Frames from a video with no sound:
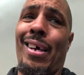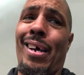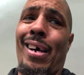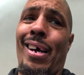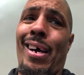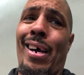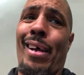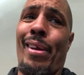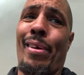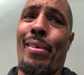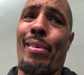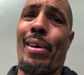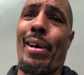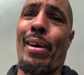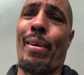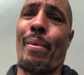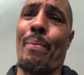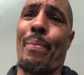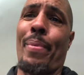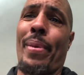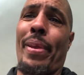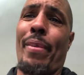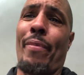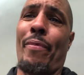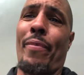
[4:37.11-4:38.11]
I don't know how
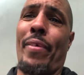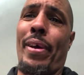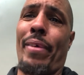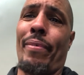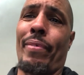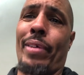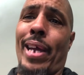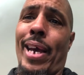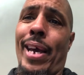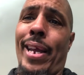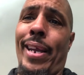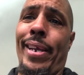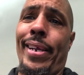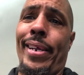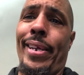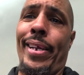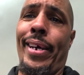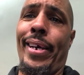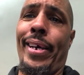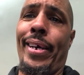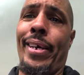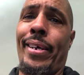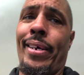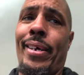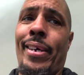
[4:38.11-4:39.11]
Betevev got in
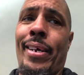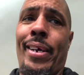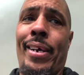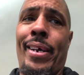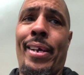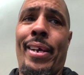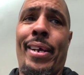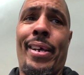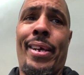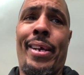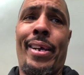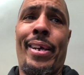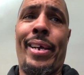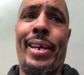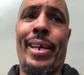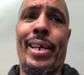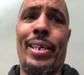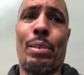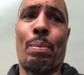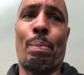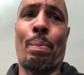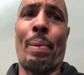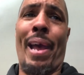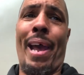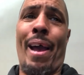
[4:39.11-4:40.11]
there
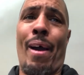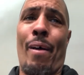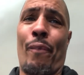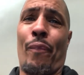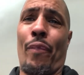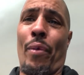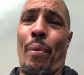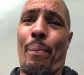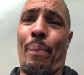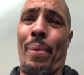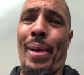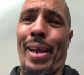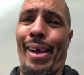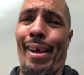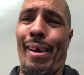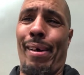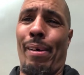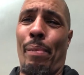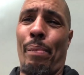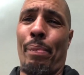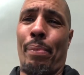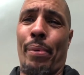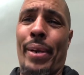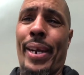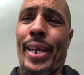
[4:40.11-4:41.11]
as pound for
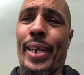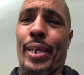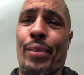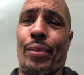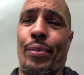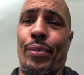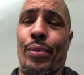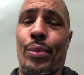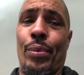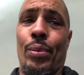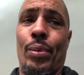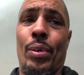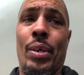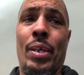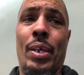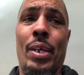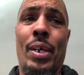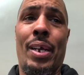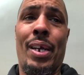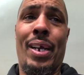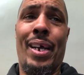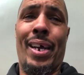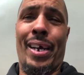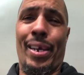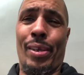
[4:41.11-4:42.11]
pound breakthrough.
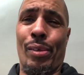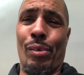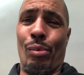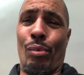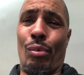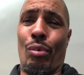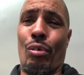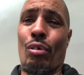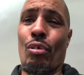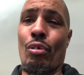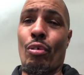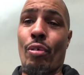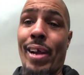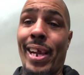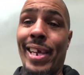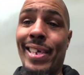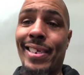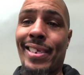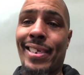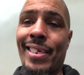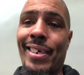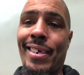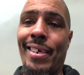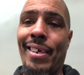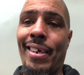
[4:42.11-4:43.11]
Are you
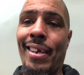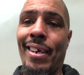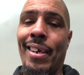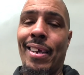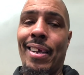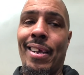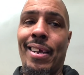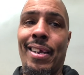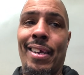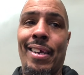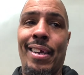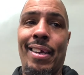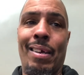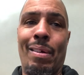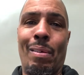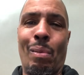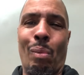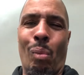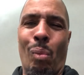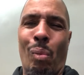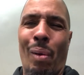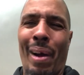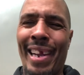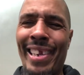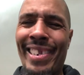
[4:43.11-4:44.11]
crazy?
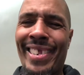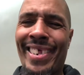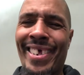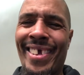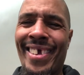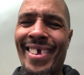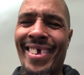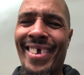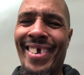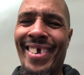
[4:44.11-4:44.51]
What?